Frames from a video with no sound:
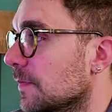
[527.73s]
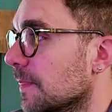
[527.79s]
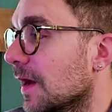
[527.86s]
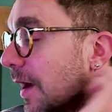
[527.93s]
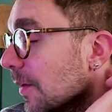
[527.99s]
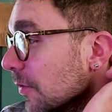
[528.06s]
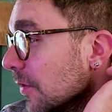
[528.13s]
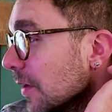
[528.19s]

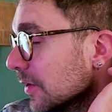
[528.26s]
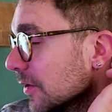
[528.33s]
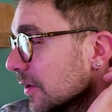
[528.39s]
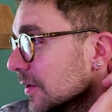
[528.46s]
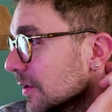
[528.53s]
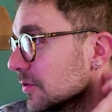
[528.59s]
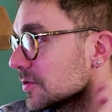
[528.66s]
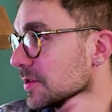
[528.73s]
We are
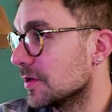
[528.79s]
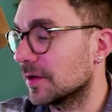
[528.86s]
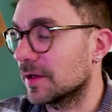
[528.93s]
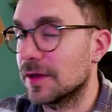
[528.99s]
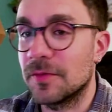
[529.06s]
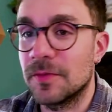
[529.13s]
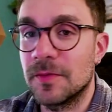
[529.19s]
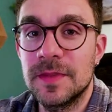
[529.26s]
going to say,
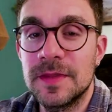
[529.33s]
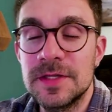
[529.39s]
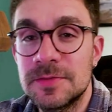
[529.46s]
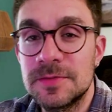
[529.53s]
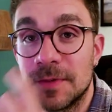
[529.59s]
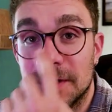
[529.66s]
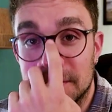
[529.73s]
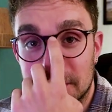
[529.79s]
okay, this
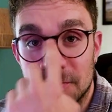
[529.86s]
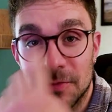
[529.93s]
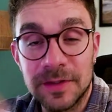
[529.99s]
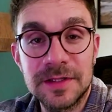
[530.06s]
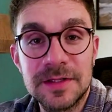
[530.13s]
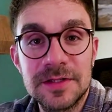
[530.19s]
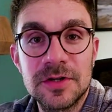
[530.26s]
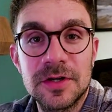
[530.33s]
button,
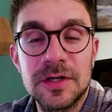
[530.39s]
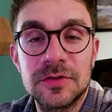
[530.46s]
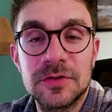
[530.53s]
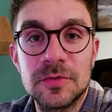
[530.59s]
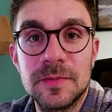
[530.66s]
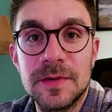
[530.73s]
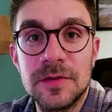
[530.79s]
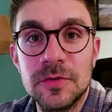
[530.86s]
what it's going
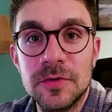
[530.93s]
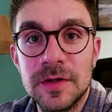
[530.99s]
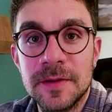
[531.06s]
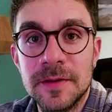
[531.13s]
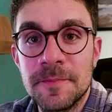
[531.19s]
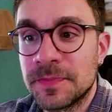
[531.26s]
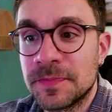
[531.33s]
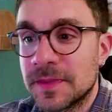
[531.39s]
to be
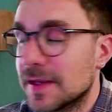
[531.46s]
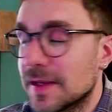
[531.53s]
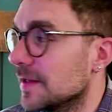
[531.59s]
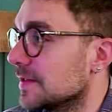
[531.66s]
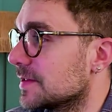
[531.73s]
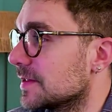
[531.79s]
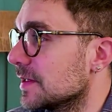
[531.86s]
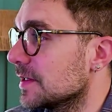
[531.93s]
doing,
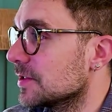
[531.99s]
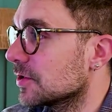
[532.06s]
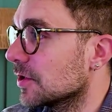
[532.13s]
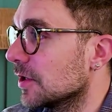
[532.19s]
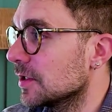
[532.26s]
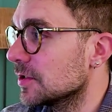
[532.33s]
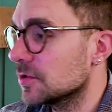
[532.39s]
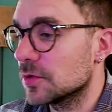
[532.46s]
it's
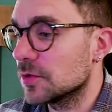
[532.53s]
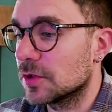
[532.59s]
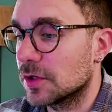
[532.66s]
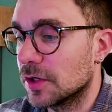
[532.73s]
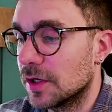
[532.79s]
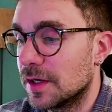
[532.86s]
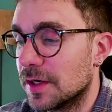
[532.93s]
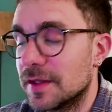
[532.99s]
going to
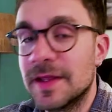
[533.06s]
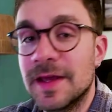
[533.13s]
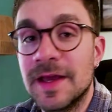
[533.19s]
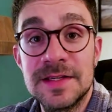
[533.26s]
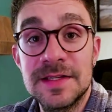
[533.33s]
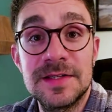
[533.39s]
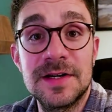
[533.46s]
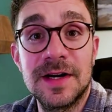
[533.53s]
call the
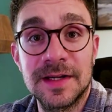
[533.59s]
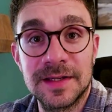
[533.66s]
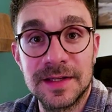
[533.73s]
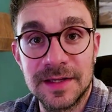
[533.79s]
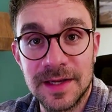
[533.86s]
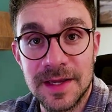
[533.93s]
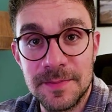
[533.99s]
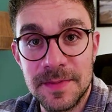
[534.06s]

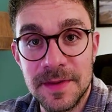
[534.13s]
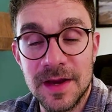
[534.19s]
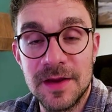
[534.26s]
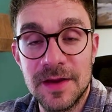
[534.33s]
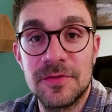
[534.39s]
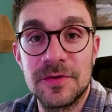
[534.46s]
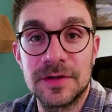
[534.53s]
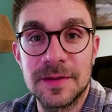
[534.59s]
S-Ranking
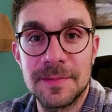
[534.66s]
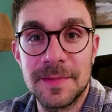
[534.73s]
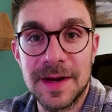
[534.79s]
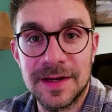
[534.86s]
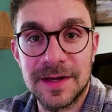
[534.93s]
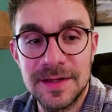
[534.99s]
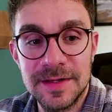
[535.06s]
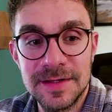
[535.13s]
API for the
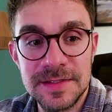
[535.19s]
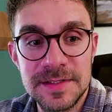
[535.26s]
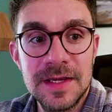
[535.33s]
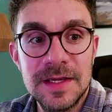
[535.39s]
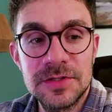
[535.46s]
backlinks.